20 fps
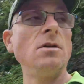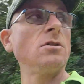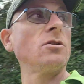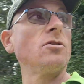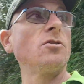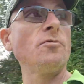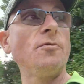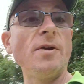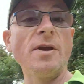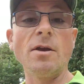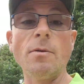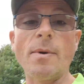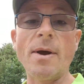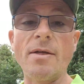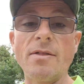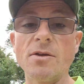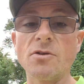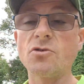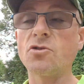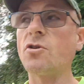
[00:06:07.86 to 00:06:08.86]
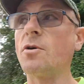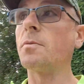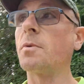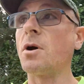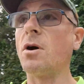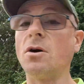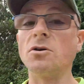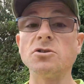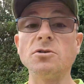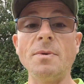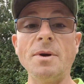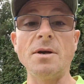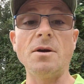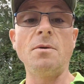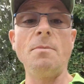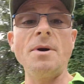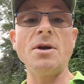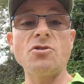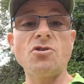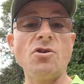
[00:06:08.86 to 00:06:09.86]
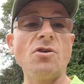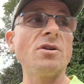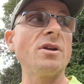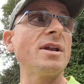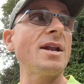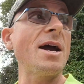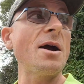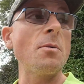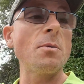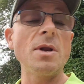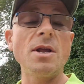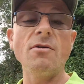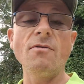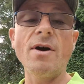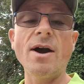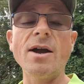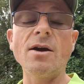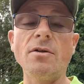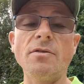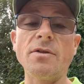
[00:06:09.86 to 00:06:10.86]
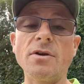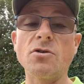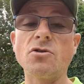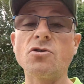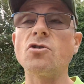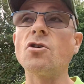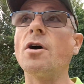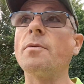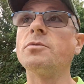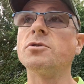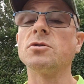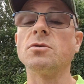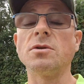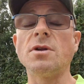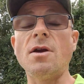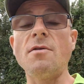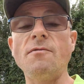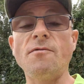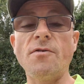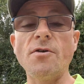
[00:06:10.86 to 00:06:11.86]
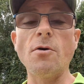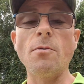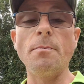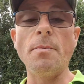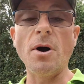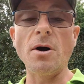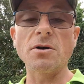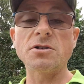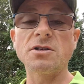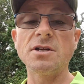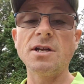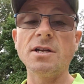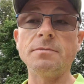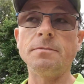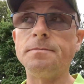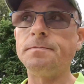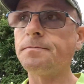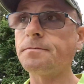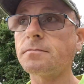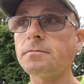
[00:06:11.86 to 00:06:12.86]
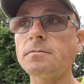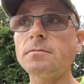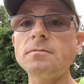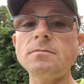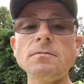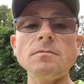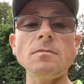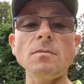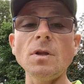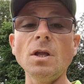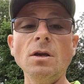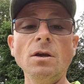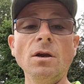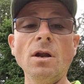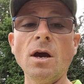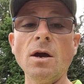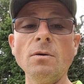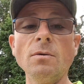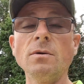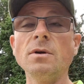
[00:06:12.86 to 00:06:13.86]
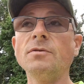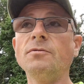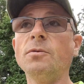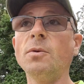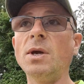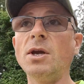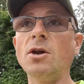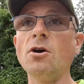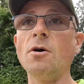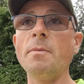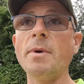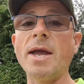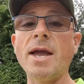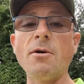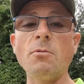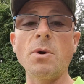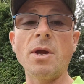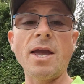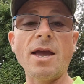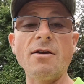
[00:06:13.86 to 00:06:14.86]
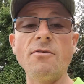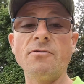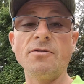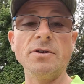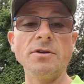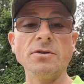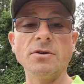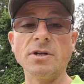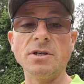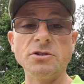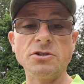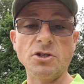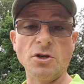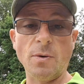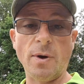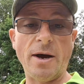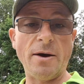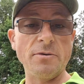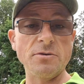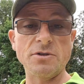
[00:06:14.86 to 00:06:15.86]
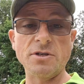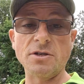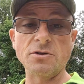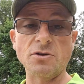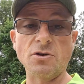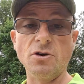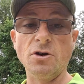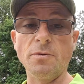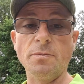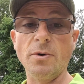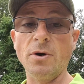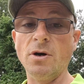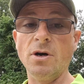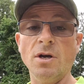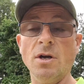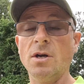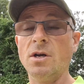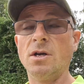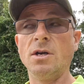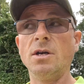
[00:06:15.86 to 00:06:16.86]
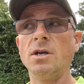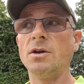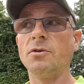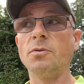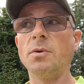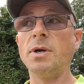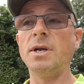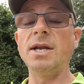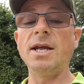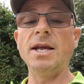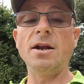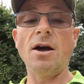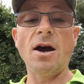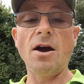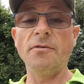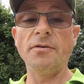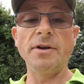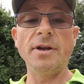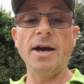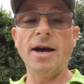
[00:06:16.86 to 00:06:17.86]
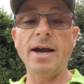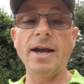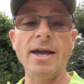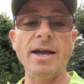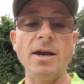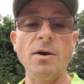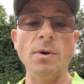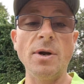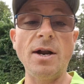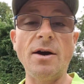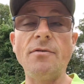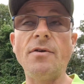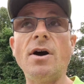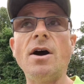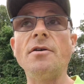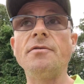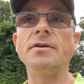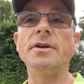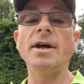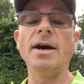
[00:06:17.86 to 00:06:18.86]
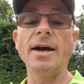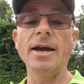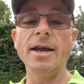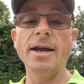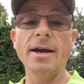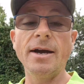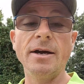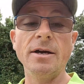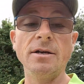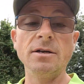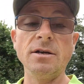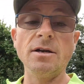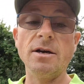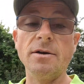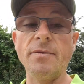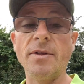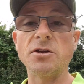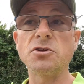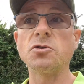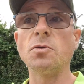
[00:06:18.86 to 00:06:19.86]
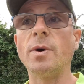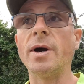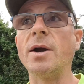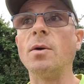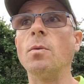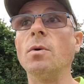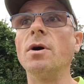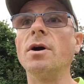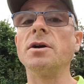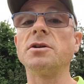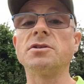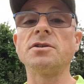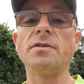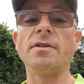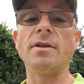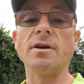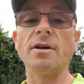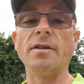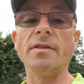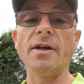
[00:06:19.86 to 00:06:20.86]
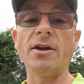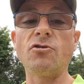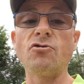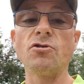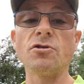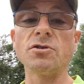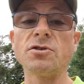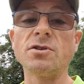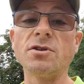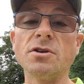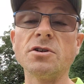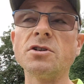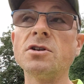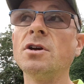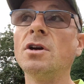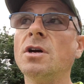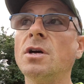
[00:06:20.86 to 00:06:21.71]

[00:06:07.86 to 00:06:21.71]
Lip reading: Good thing about this job, guys, I'm actually on an hourly rate on this job, so I don't feel boxed in. You know, if we come here and we get everything done in 2 hours, that's good. But if we need half a day here, we'll have half a day here. That's the way it works, and they trust us.